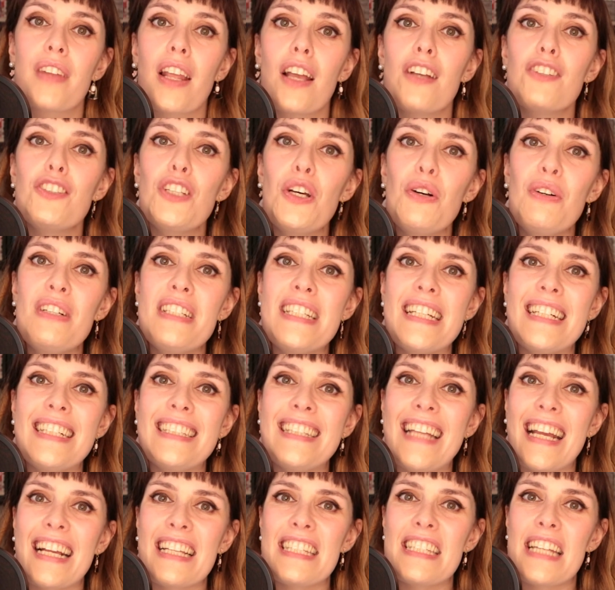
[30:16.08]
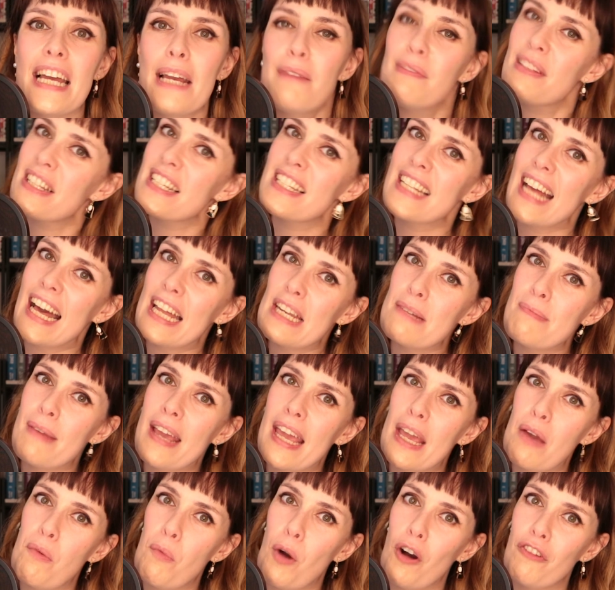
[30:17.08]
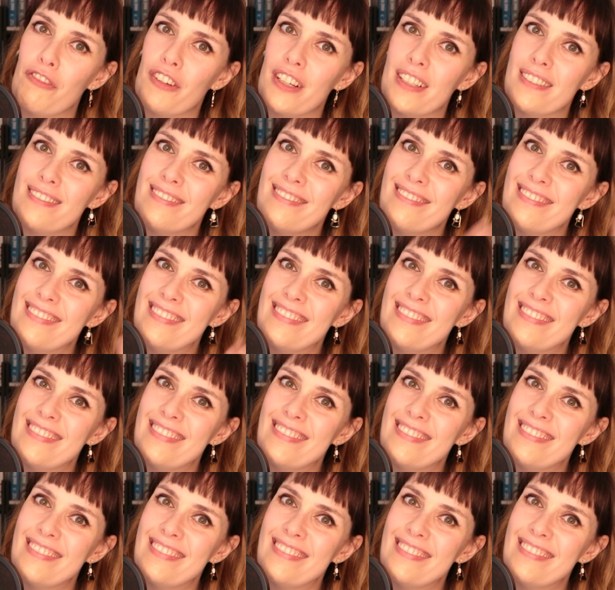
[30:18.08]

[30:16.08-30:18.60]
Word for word: So until next time, this is Anime Waffle.